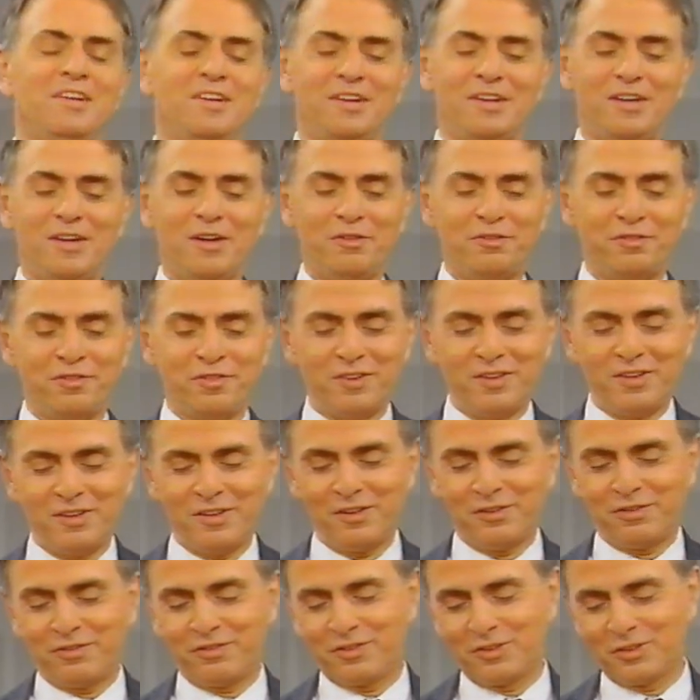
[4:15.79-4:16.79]

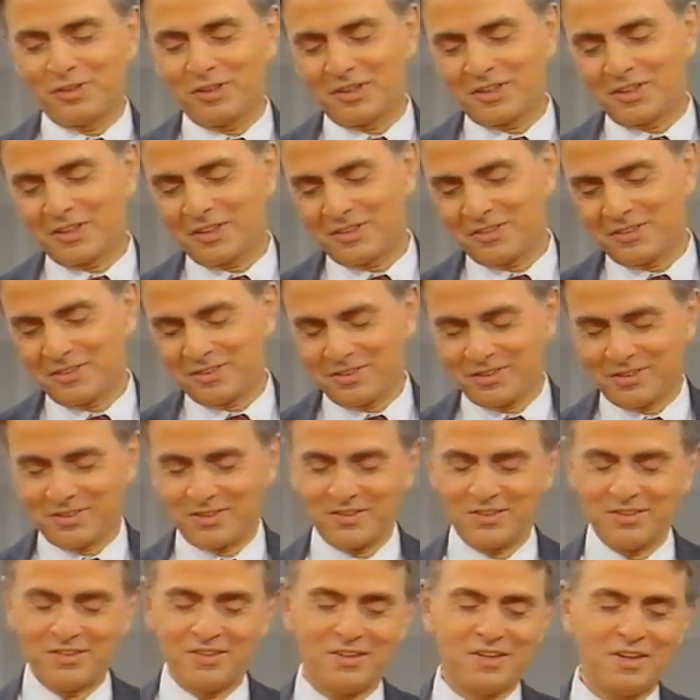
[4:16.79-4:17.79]
If you look at...
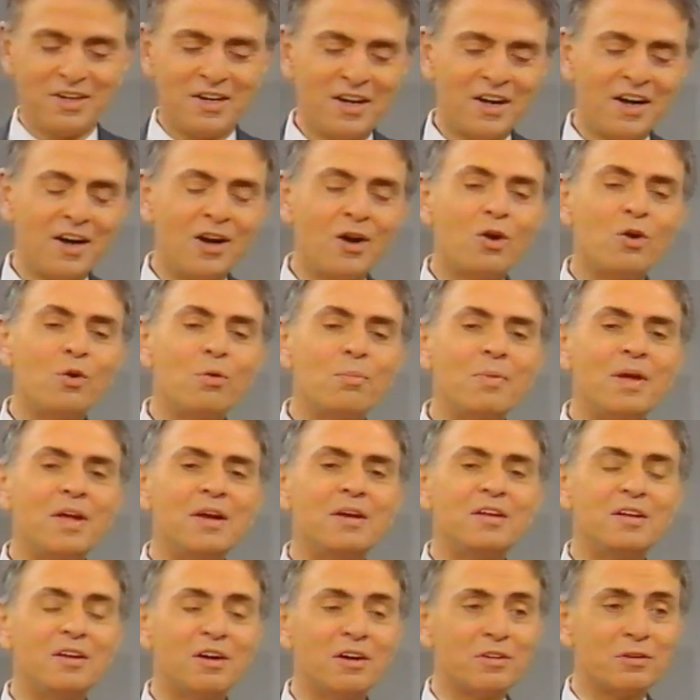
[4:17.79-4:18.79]
how
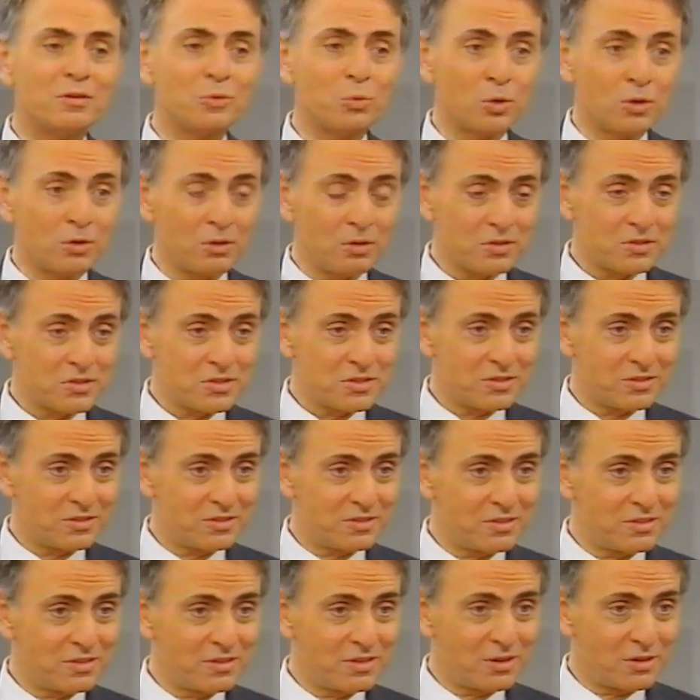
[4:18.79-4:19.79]
many other worlds
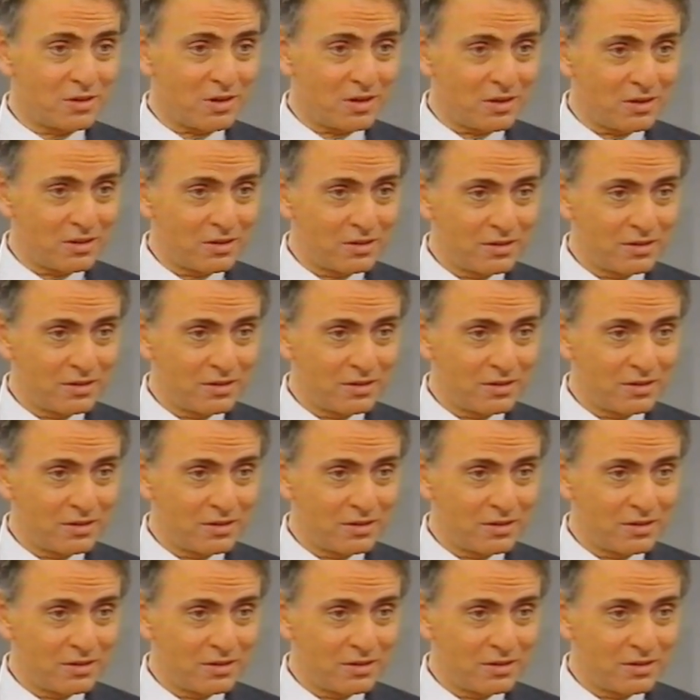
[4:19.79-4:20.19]
there are,